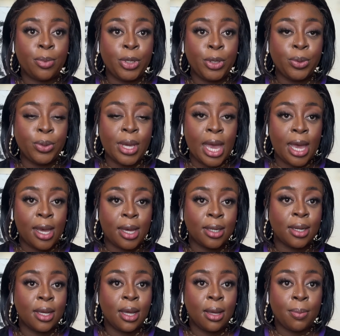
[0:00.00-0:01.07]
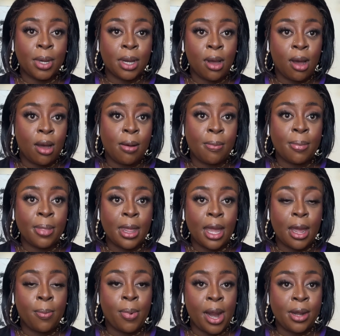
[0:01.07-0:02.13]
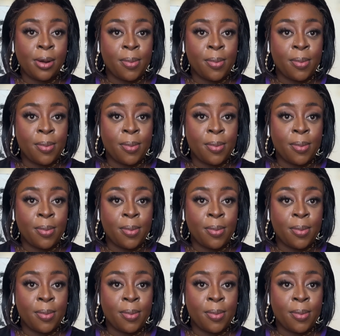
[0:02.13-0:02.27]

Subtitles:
you can become a brand